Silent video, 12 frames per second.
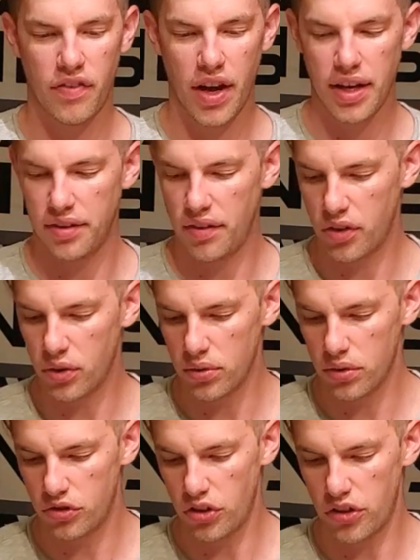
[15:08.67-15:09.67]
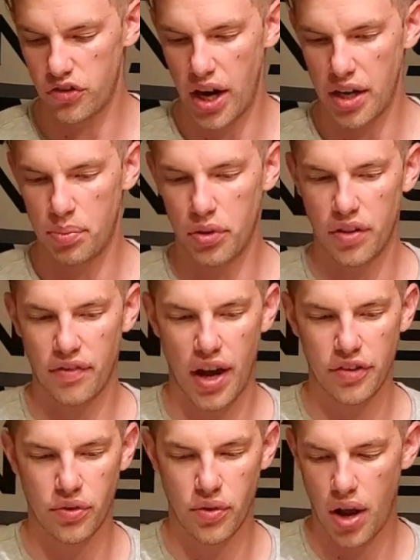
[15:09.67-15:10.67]
find it difficult just trying to put the
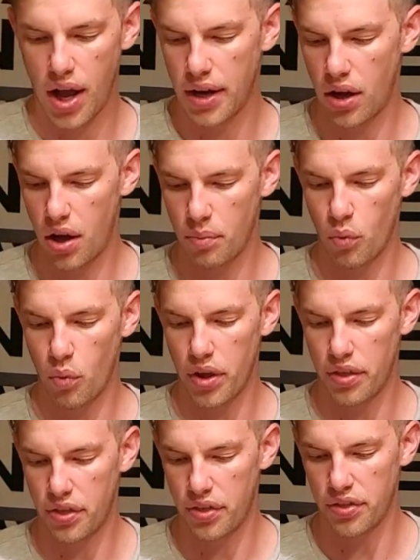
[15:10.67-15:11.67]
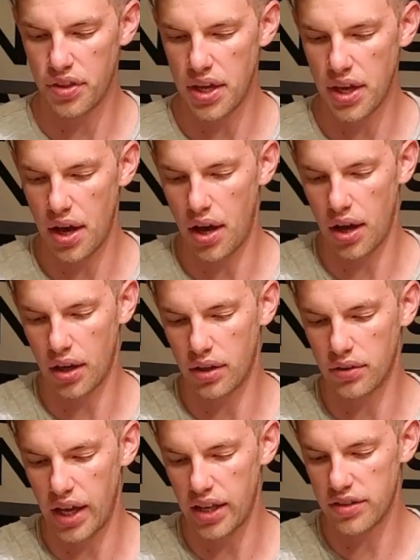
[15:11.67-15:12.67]
visor on with the
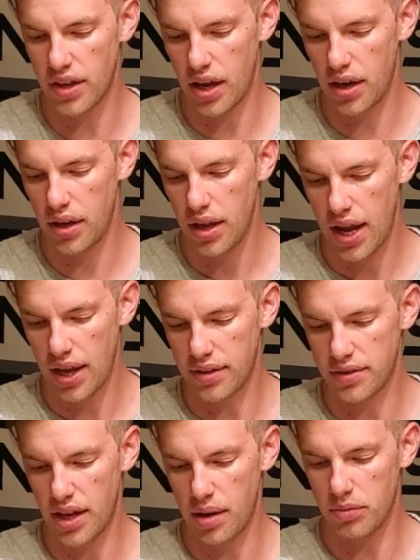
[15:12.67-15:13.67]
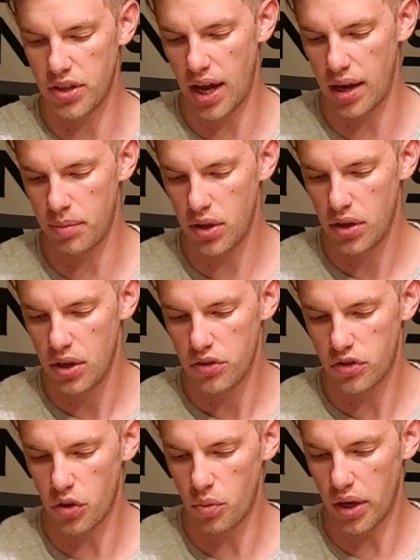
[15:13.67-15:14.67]
lens on at the same time.
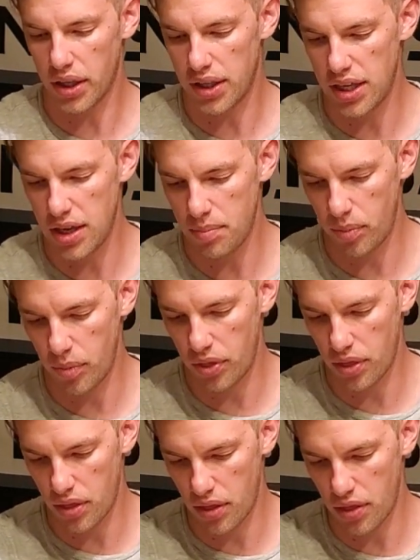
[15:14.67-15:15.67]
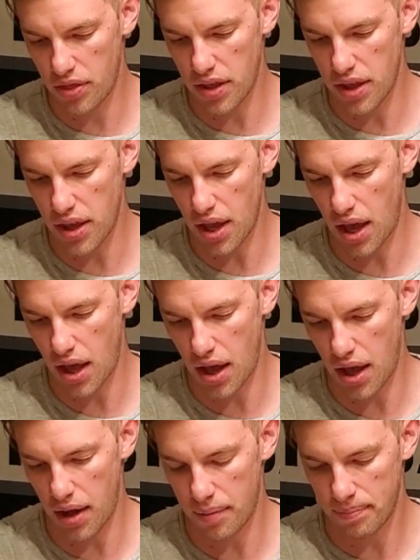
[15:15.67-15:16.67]
So you want to keep the
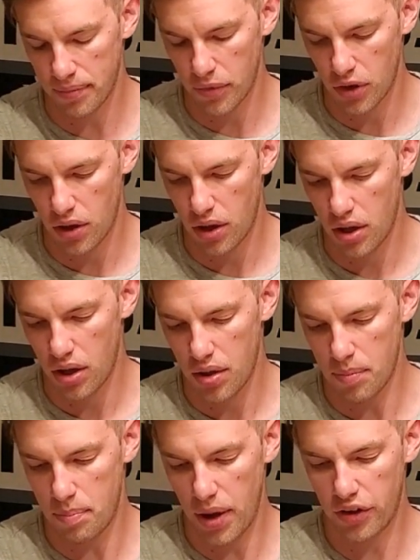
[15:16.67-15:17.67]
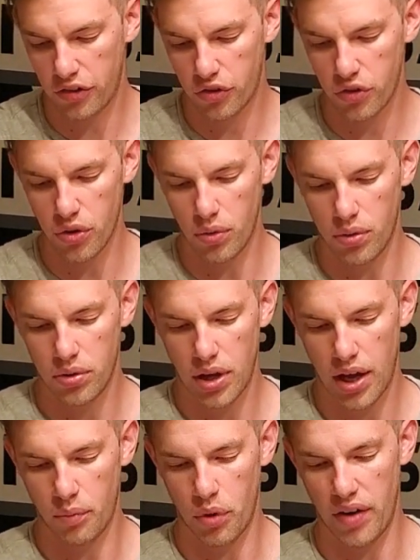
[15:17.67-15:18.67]
big screw
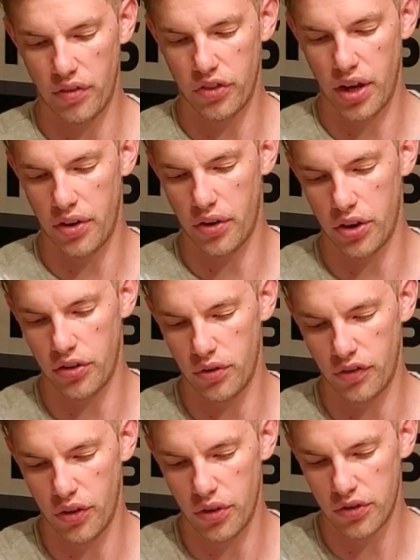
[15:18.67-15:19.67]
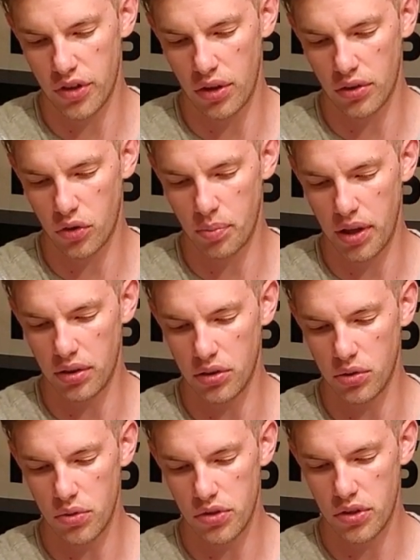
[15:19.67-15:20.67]
on whatever side that you're going to do first a little bit
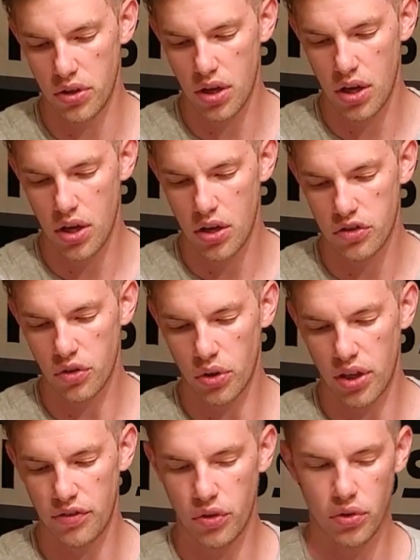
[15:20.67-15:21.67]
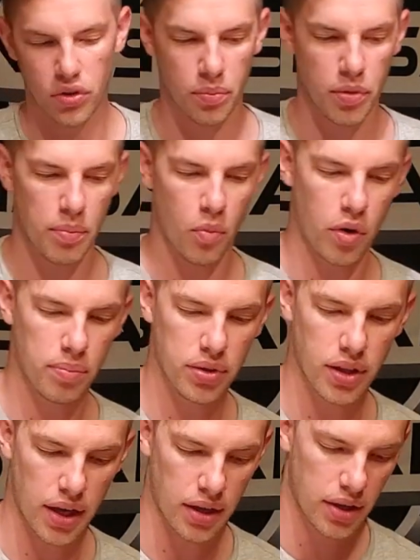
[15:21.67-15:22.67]
loose, so it gives you a little bit more
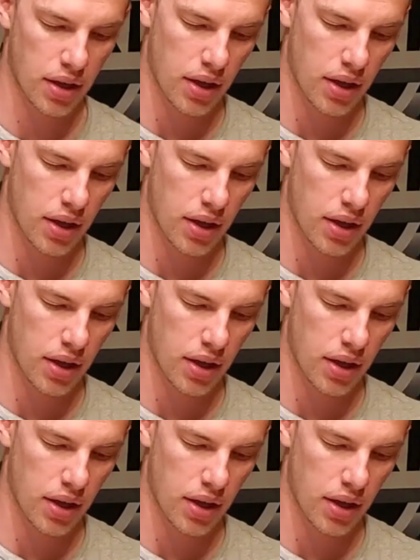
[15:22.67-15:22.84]
play.